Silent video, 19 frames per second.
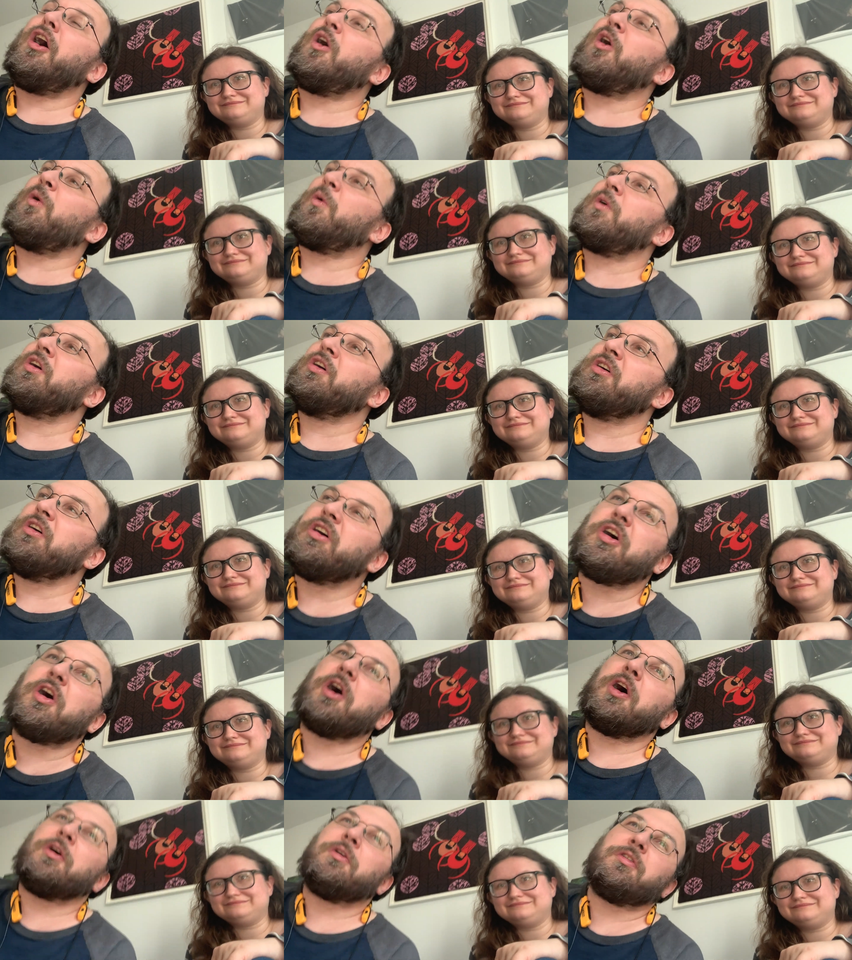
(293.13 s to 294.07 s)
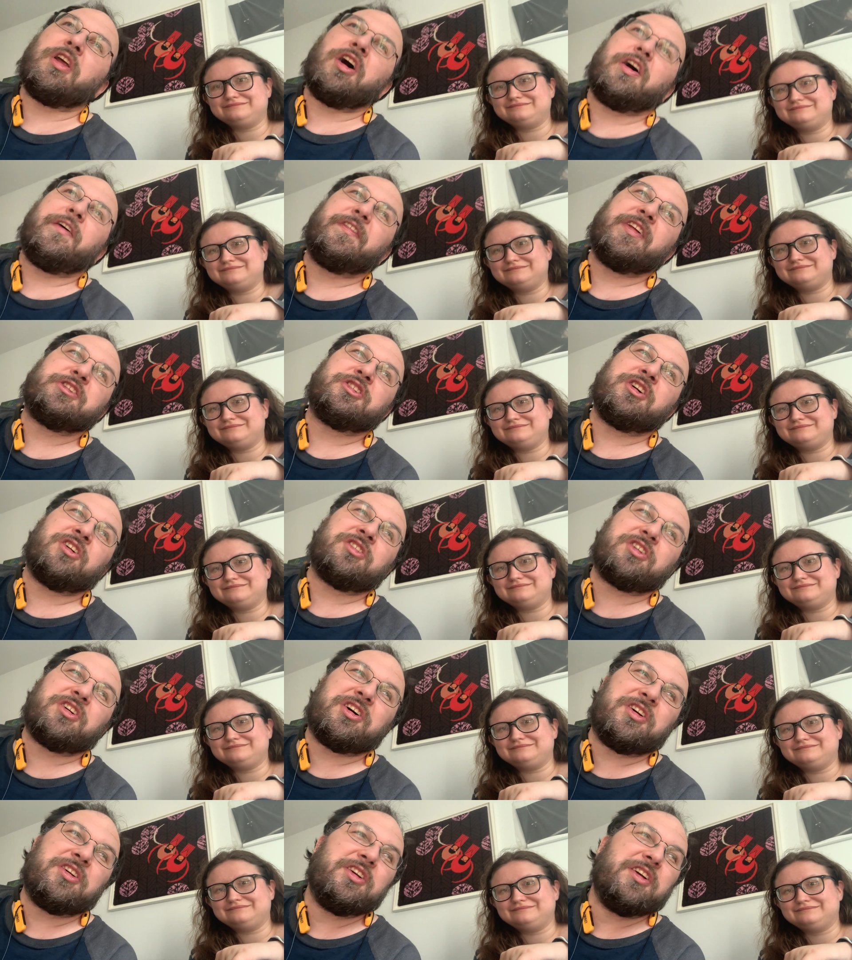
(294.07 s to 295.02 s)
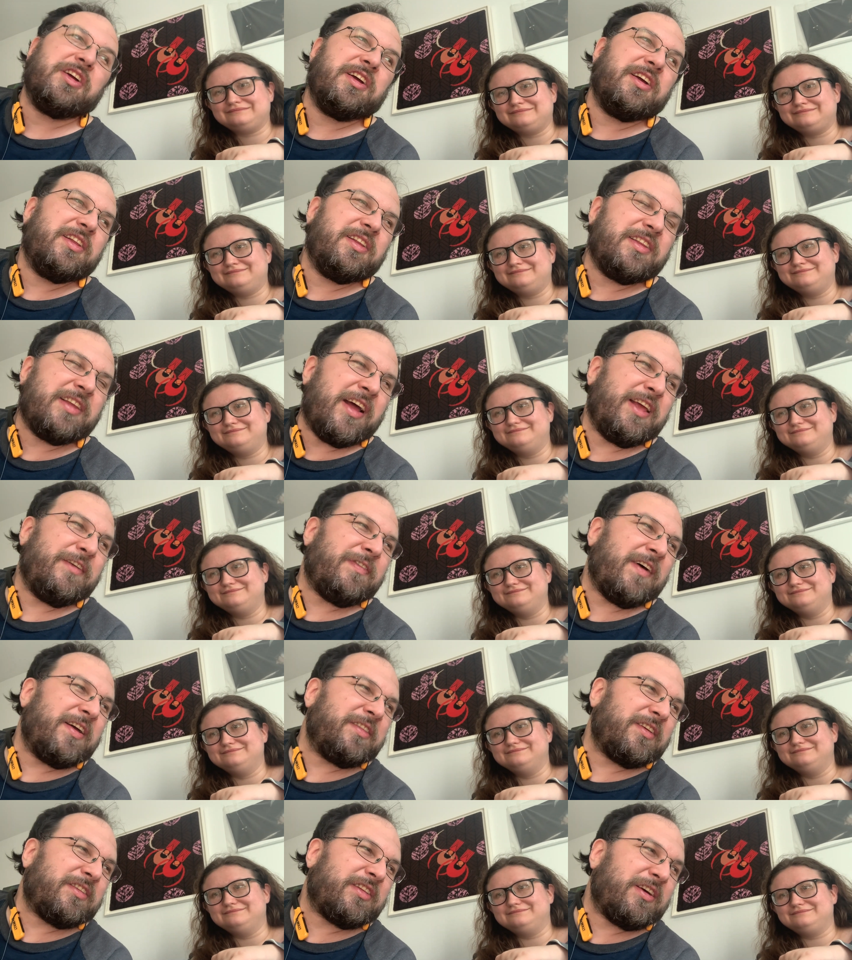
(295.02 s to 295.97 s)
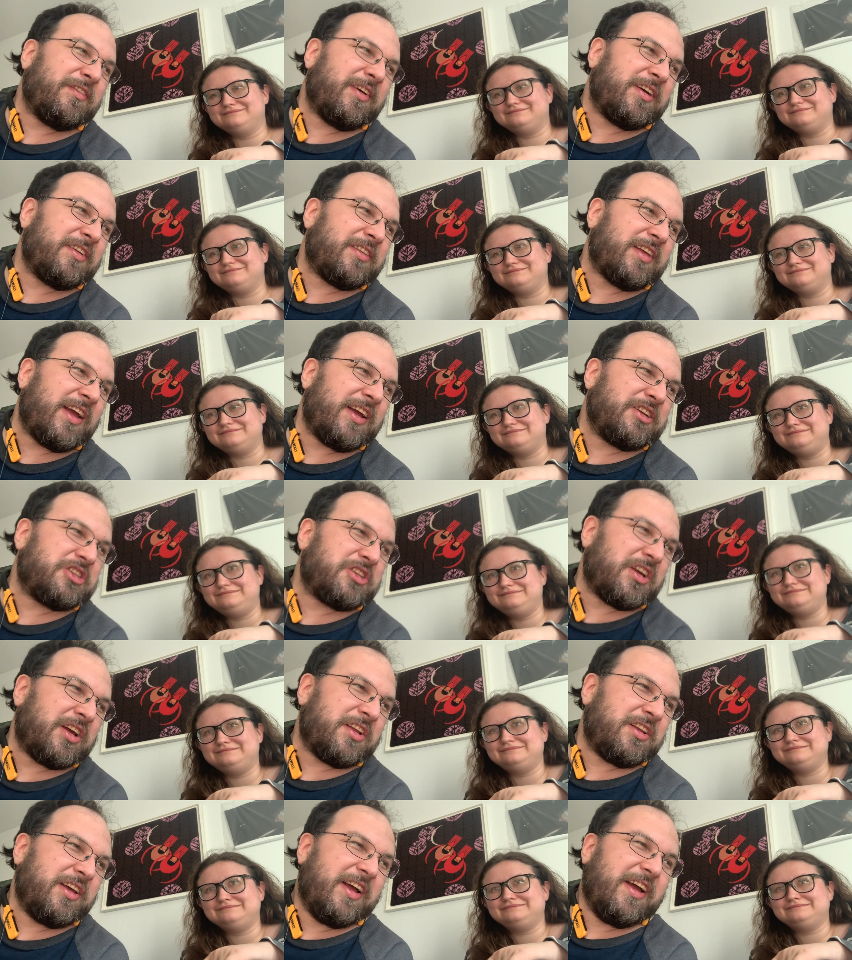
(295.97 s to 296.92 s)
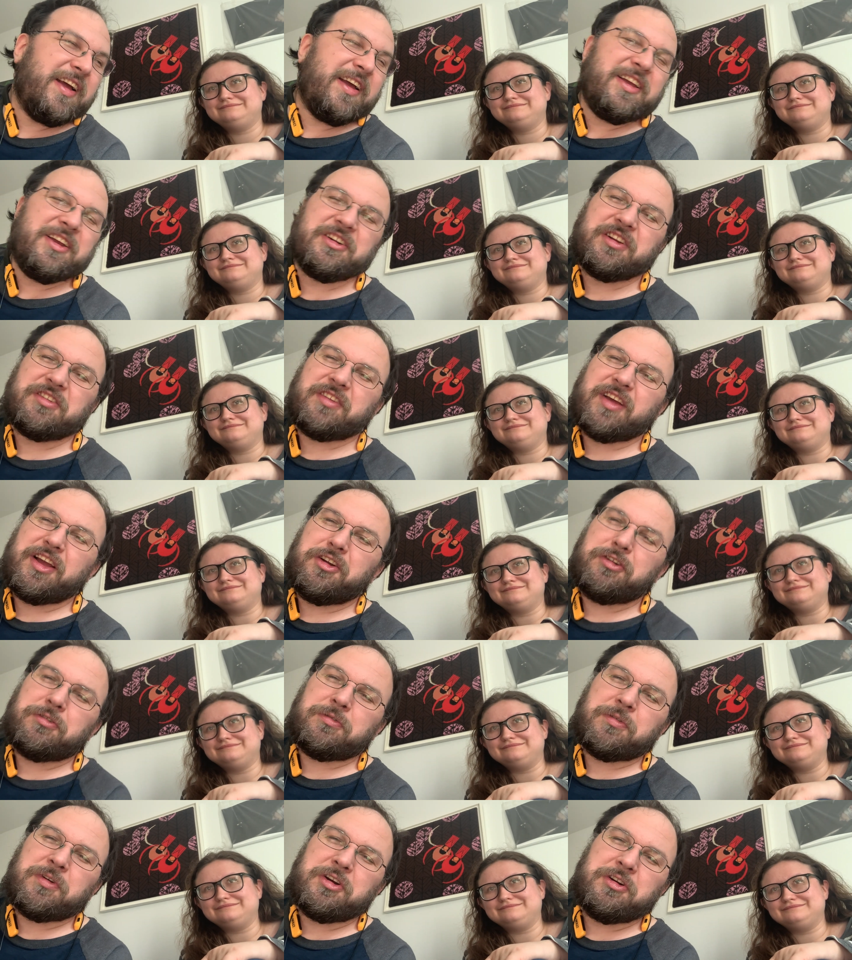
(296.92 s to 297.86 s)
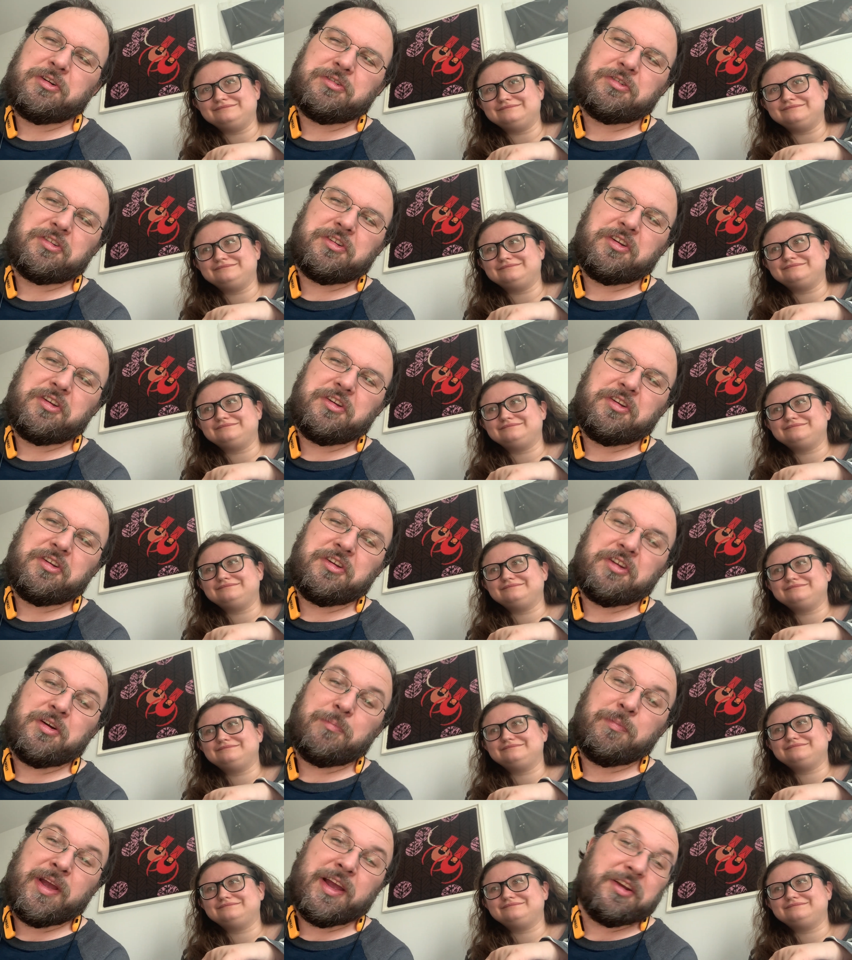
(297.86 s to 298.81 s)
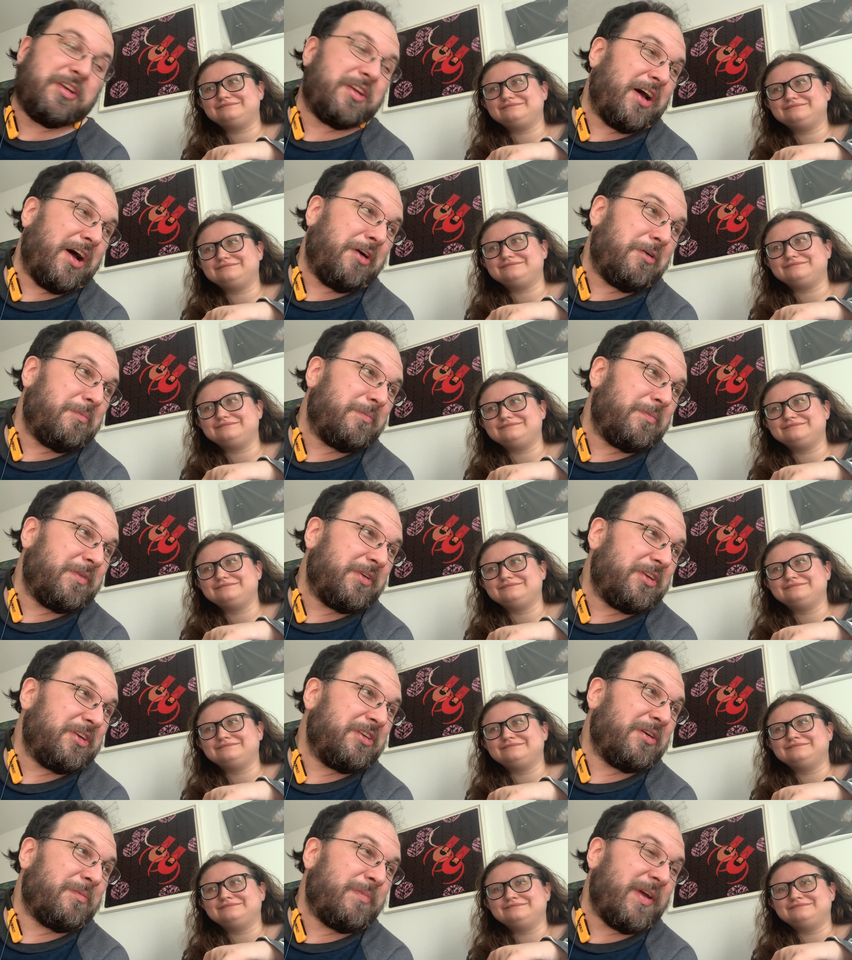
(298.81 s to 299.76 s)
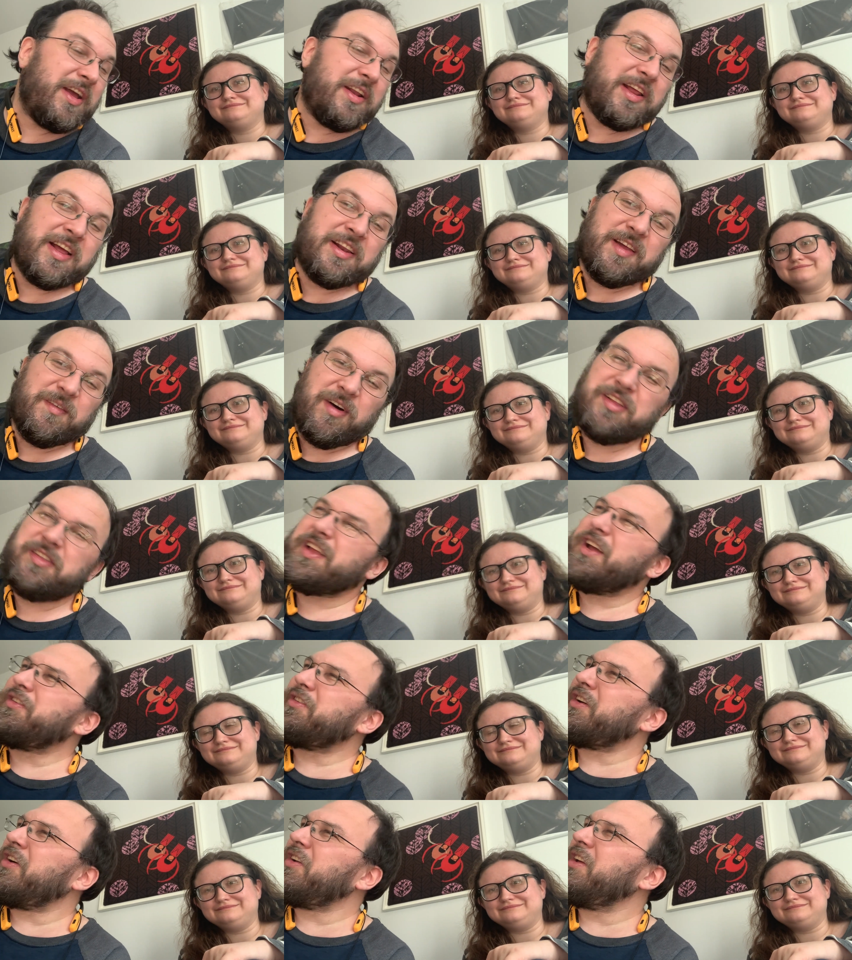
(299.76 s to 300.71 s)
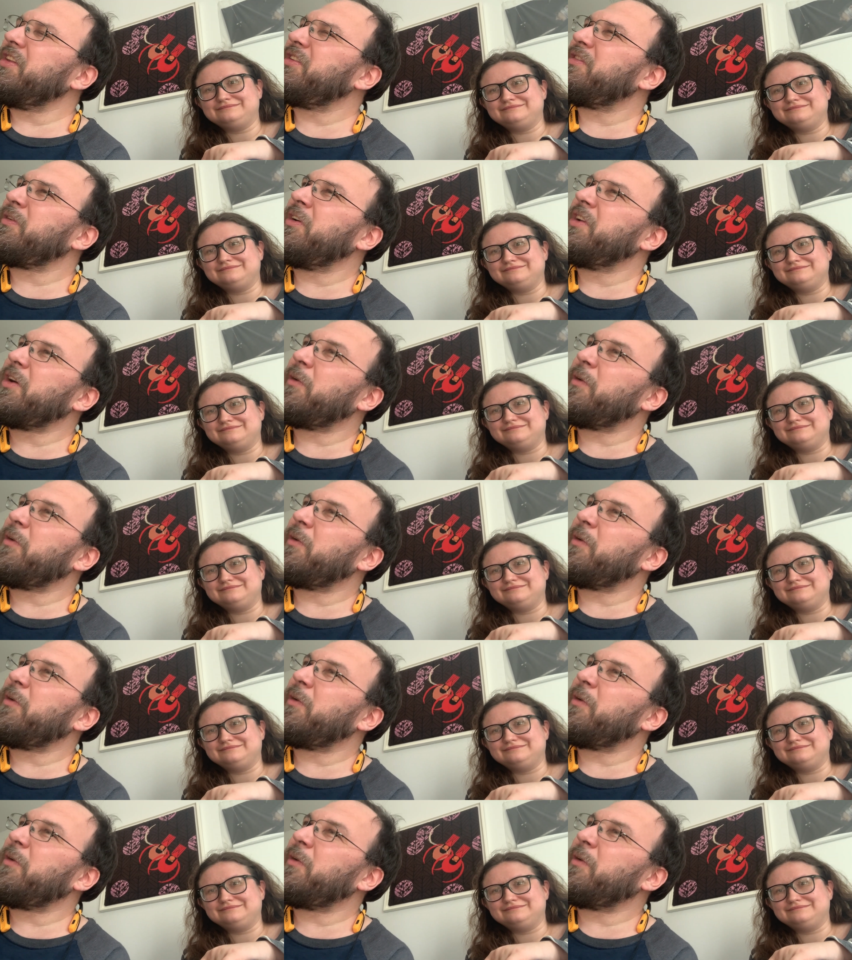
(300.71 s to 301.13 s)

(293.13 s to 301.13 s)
Speaker 1: Oh, oh Law of the Jungle. Then he finds the civilization. You're just like, Groot, you're being dumb. You're being dumb. And once they started throwing the